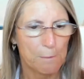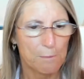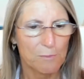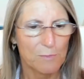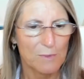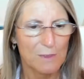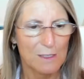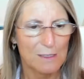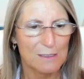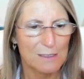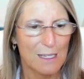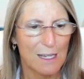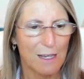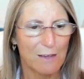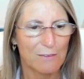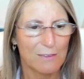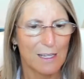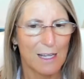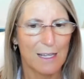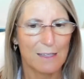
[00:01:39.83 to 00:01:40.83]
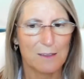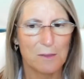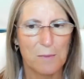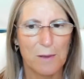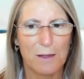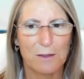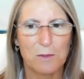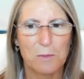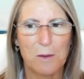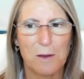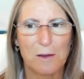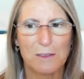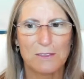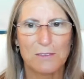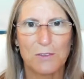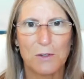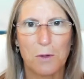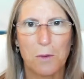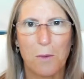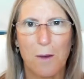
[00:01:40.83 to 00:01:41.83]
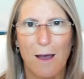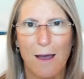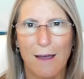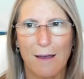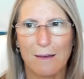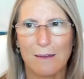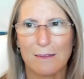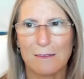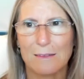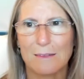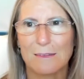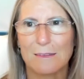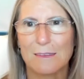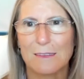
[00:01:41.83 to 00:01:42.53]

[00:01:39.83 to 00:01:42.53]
because I haven't had them out the box for a while.